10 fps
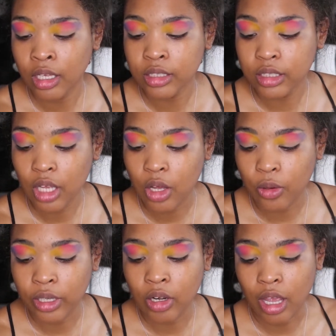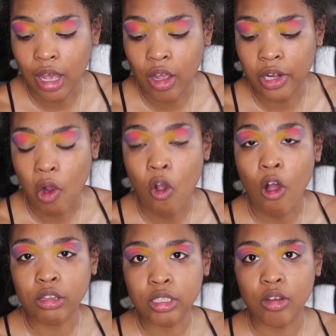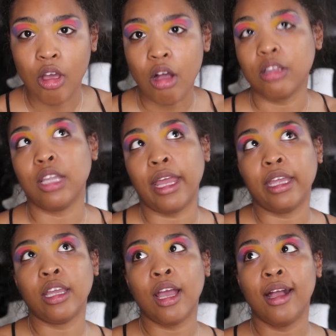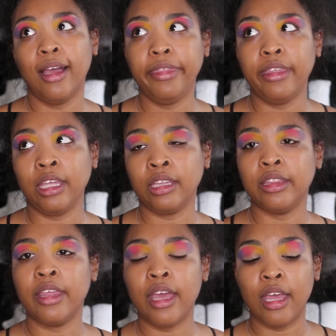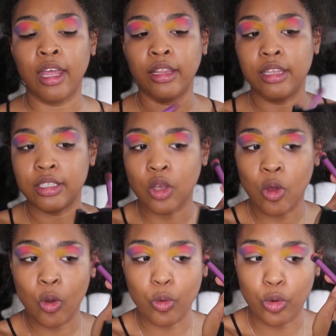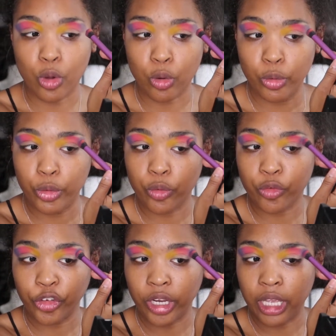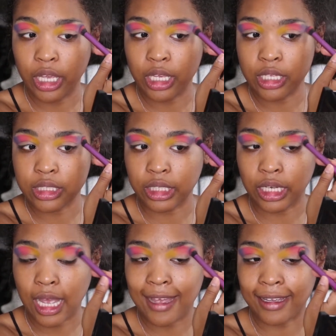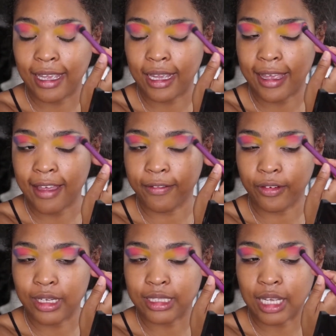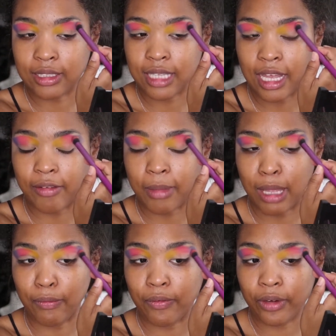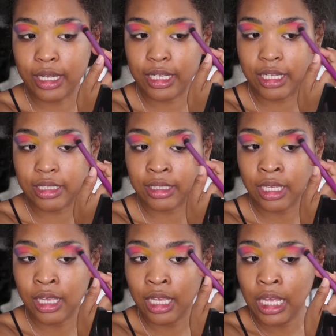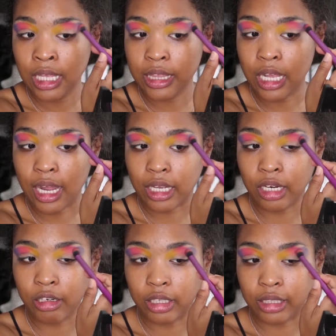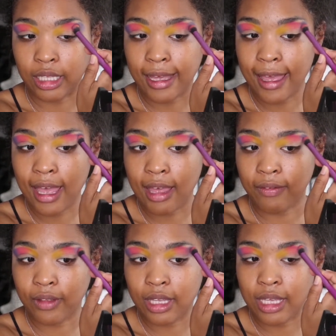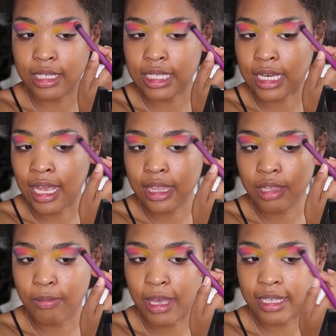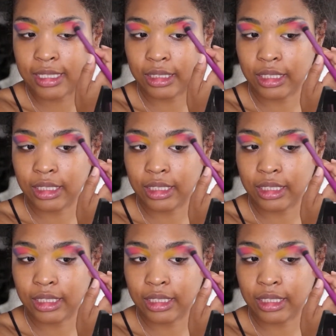So, and all in all, like, I think that this whole no new friends and I can't have friends outside of my friends that I currently have is not the best.